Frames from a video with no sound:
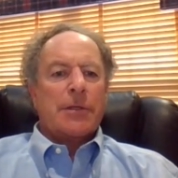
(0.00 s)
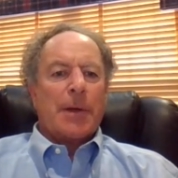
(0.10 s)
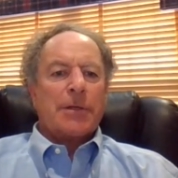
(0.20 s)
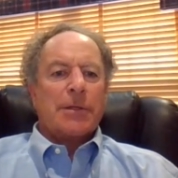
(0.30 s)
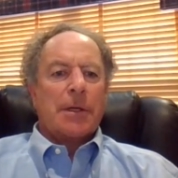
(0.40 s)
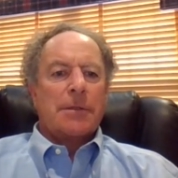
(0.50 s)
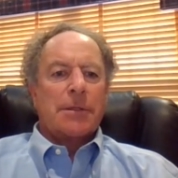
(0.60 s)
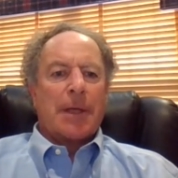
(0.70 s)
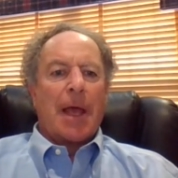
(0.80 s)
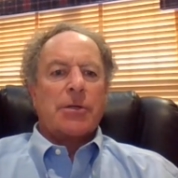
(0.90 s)
especially in
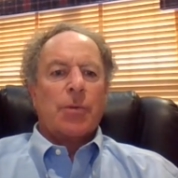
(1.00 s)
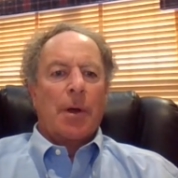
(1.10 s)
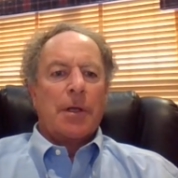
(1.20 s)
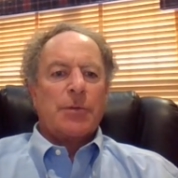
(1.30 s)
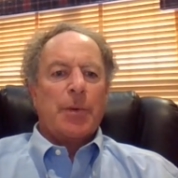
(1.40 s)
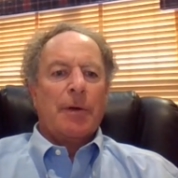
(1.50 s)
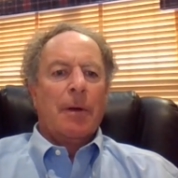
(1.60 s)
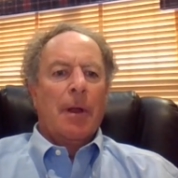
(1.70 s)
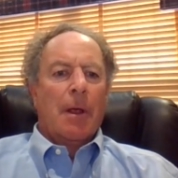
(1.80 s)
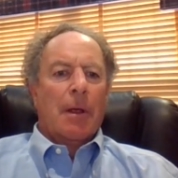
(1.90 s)
Saskatchewan, has
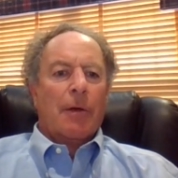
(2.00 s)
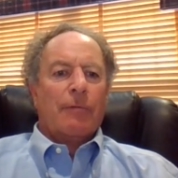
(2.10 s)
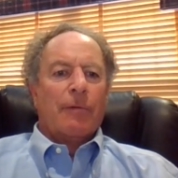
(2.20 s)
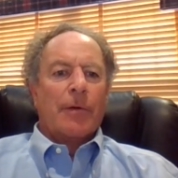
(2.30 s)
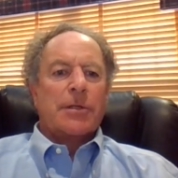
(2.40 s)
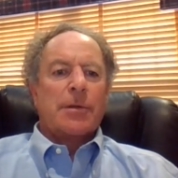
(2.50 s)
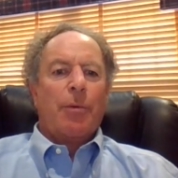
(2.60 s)
been very